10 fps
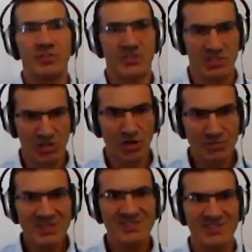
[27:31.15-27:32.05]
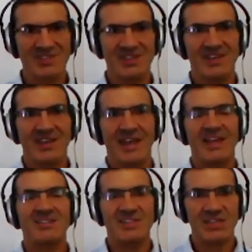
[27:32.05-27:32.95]
which is anonymous
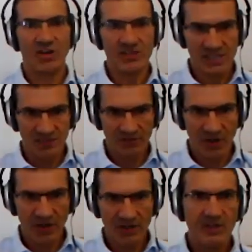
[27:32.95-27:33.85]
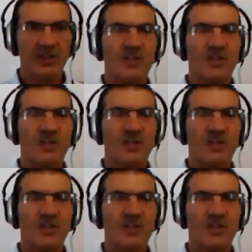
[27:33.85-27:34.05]
and de-identified,